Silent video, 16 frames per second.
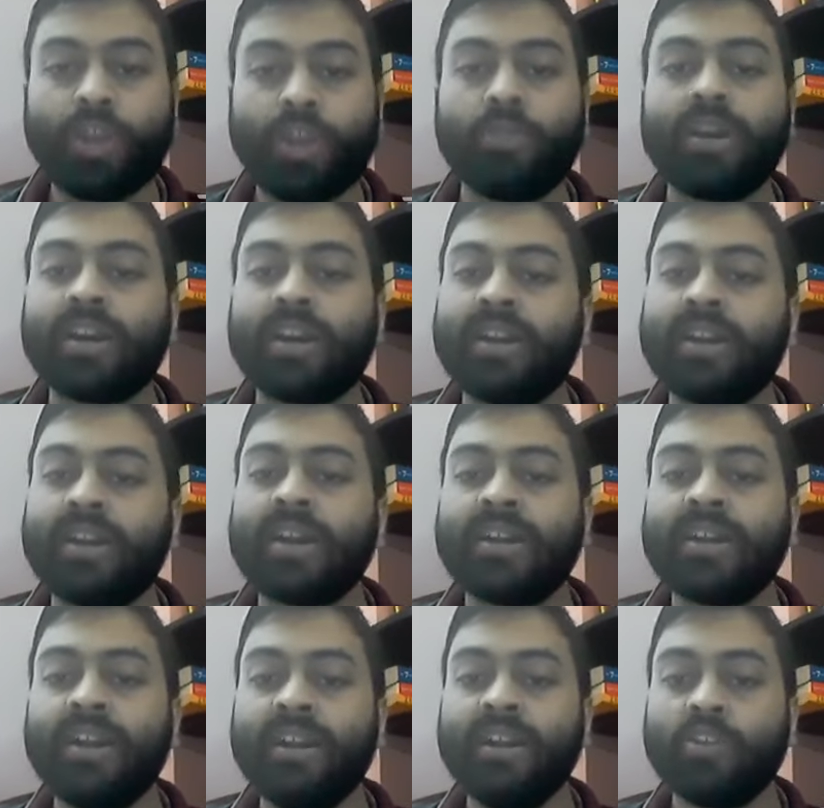to be
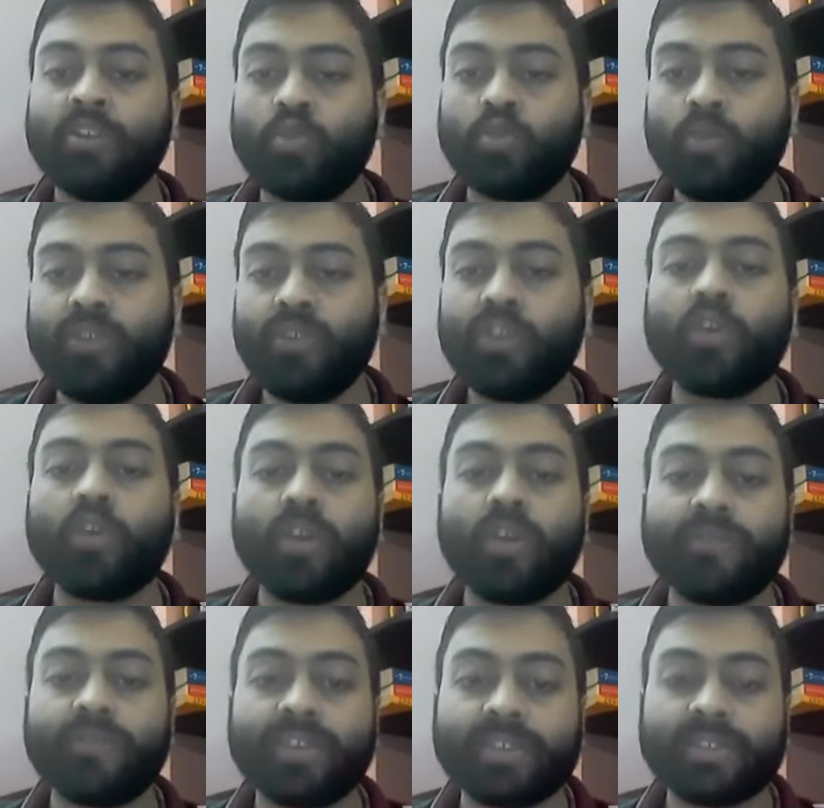conducted through video
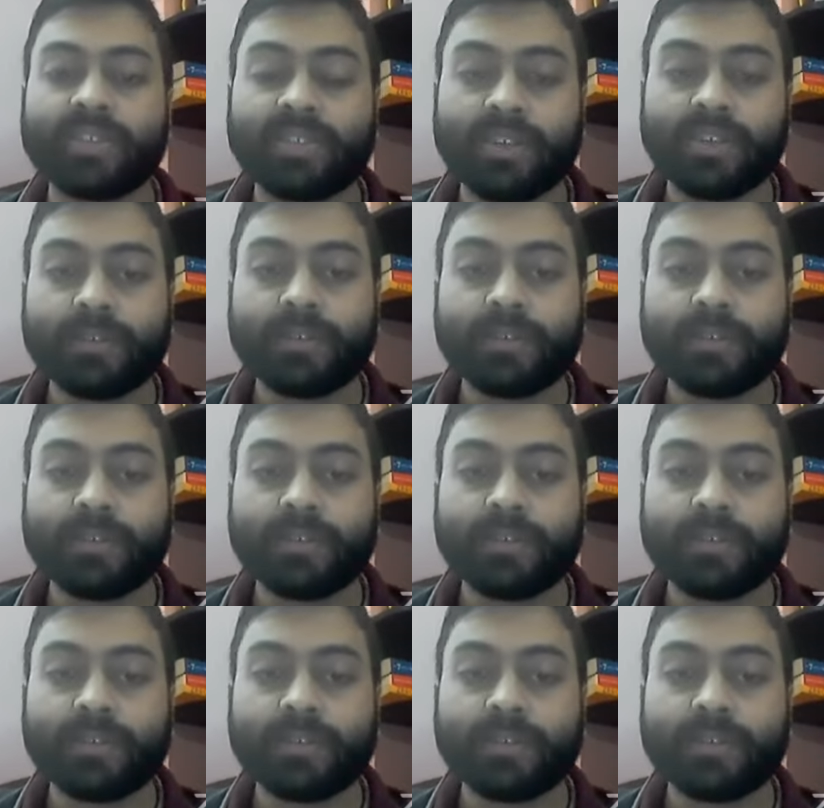conferencing.